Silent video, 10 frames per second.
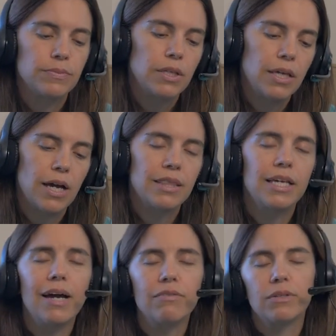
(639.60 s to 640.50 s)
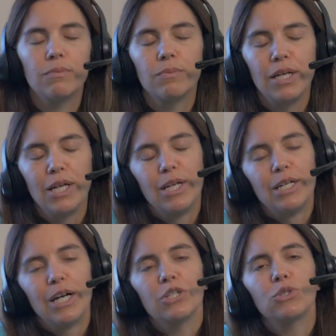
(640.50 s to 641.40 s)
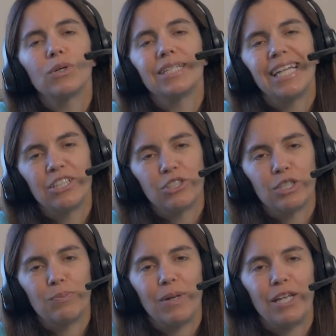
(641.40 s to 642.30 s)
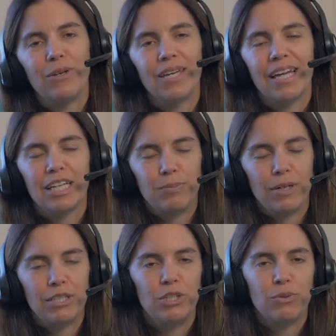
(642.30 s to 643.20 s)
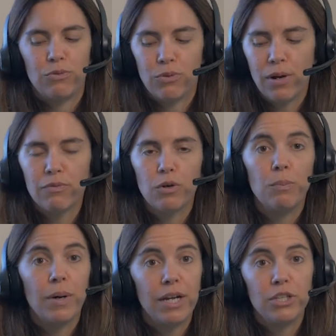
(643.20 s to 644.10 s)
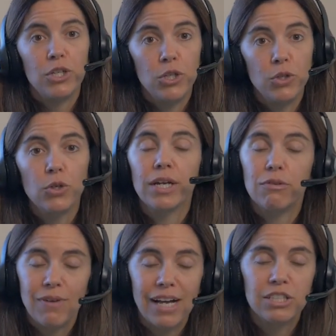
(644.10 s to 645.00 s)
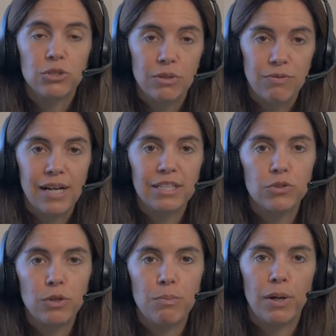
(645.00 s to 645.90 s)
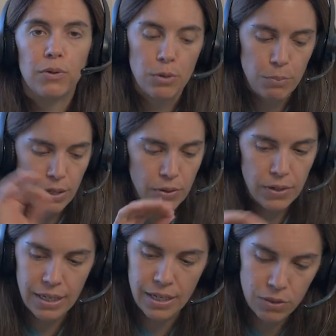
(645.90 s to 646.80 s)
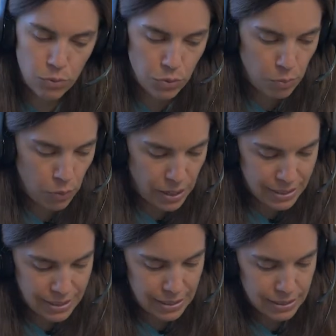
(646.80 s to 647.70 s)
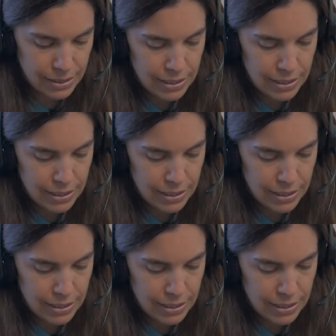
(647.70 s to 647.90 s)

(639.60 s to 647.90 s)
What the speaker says: Yeah, they have a short attention span. You can't expect to do it forever, but you'll get faster and faster and better at getting through the process.